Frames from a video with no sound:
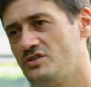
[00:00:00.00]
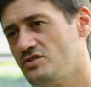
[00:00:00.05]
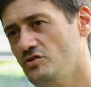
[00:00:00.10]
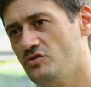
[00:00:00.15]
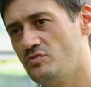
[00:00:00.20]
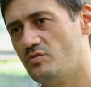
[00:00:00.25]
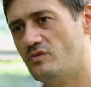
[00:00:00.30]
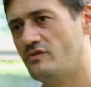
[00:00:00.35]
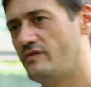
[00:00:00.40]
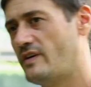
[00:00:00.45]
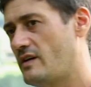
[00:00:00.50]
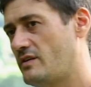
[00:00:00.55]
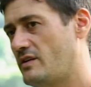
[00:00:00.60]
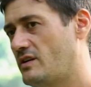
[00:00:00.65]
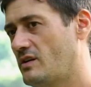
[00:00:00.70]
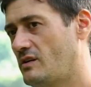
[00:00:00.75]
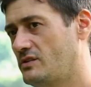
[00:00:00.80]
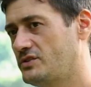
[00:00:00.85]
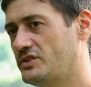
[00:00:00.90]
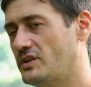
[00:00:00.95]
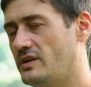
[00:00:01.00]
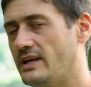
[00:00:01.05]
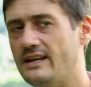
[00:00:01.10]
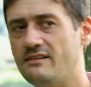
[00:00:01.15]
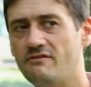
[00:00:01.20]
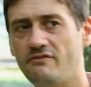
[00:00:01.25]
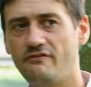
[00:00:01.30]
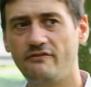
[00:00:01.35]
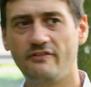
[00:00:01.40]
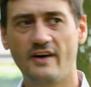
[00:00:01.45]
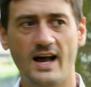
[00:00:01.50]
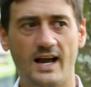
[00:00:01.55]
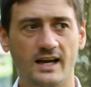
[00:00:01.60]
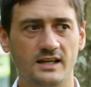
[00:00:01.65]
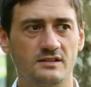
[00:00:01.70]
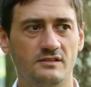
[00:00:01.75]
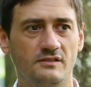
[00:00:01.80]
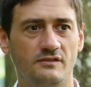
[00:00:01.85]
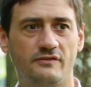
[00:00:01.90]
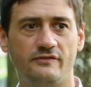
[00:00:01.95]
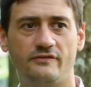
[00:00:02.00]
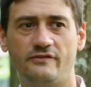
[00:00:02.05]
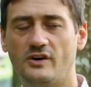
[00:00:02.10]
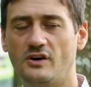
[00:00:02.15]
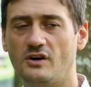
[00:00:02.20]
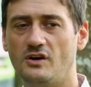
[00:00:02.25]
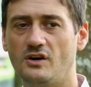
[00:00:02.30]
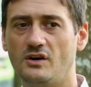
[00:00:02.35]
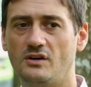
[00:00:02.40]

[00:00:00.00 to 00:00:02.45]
suitable for agriculture. In fact, for,